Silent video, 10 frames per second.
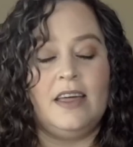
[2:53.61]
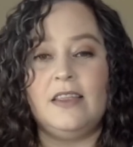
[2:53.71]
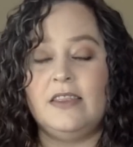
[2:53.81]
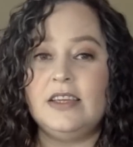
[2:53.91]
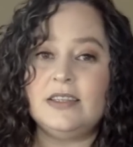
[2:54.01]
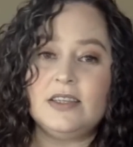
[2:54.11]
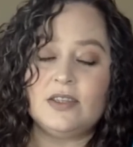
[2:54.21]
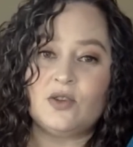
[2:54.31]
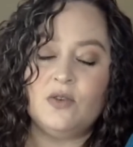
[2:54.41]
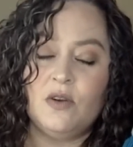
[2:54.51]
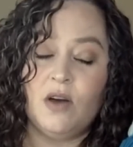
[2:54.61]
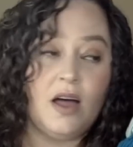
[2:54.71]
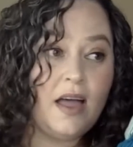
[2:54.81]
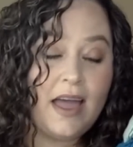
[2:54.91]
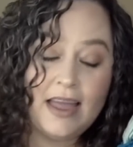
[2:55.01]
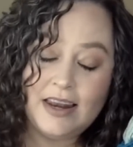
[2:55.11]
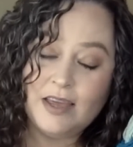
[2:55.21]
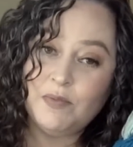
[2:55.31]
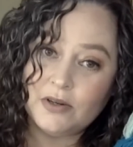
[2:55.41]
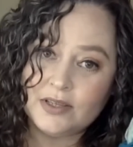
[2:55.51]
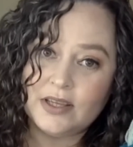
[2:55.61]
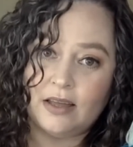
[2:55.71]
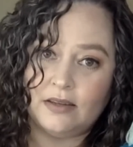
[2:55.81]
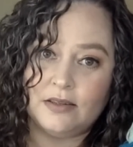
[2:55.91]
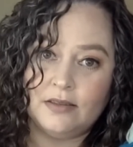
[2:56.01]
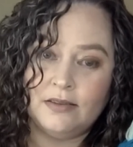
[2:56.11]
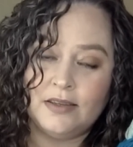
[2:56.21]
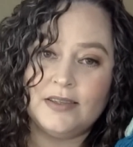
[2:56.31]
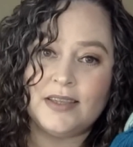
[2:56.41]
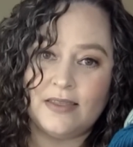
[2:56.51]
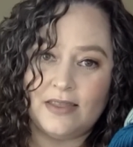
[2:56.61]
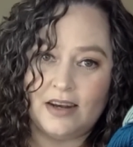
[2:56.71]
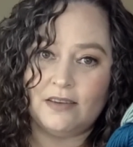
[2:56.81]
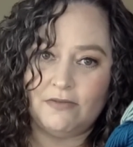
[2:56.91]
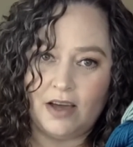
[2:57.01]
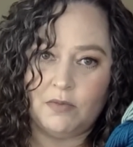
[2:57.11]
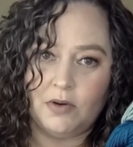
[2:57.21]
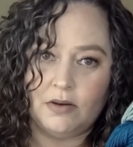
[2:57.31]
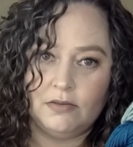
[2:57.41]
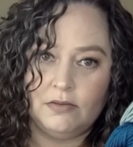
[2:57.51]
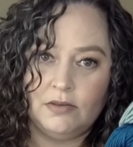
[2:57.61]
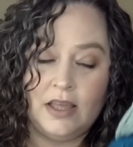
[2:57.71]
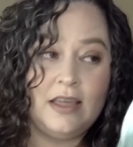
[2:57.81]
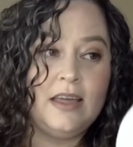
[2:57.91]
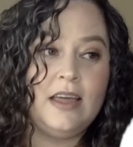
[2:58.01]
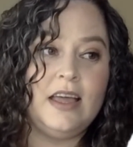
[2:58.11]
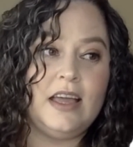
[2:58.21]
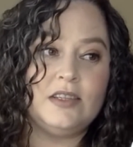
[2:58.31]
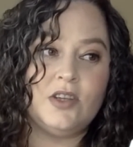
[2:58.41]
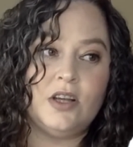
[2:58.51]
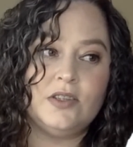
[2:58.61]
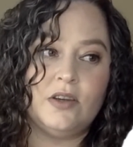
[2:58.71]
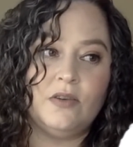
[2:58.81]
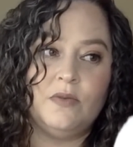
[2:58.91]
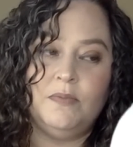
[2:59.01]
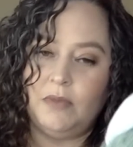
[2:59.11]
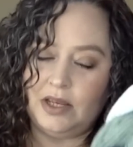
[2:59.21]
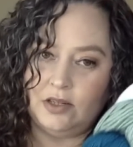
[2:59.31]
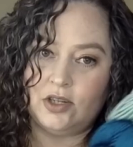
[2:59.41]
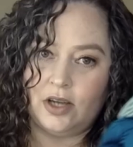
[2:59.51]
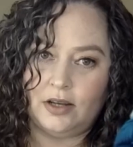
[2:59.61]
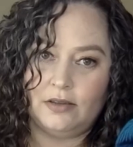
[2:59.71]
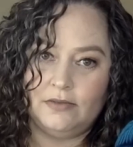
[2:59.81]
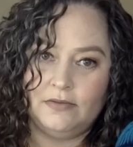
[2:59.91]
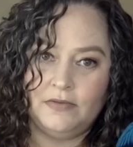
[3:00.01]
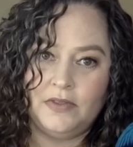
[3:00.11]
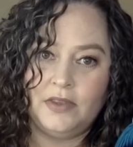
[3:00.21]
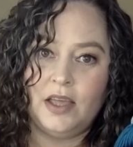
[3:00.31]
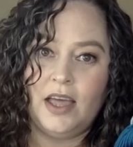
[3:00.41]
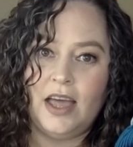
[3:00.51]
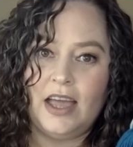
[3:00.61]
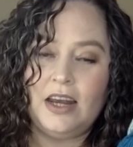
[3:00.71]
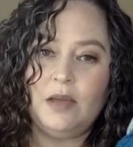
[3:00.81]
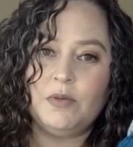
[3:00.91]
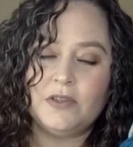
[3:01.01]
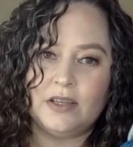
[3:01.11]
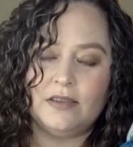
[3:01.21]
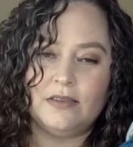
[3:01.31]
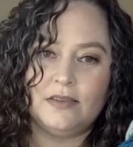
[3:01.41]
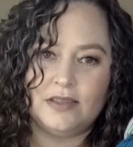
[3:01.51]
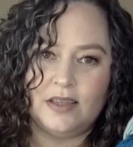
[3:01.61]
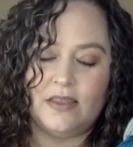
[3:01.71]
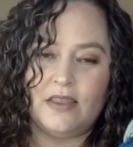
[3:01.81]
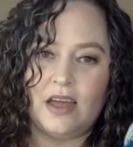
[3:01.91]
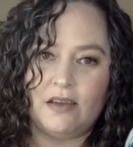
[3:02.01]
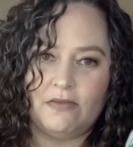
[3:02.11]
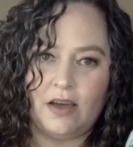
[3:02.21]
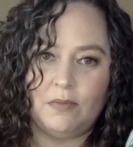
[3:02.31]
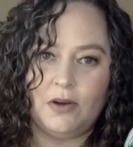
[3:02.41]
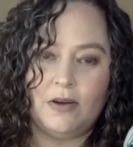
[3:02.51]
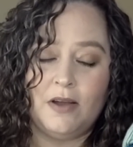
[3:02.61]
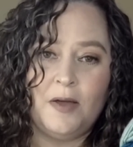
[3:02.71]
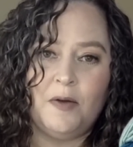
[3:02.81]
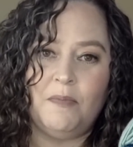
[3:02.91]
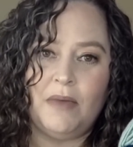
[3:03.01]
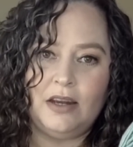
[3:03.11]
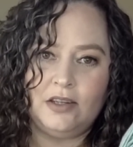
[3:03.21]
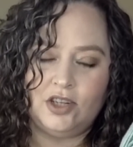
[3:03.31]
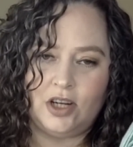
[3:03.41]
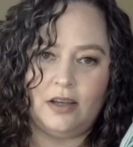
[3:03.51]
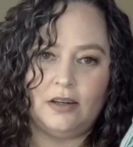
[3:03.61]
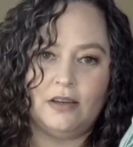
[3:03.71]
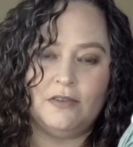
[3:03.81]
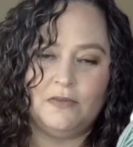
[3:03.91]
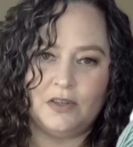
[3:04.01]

This is 80% synthetic fiber. It's also made in China. 80% synthetic fiber made in China for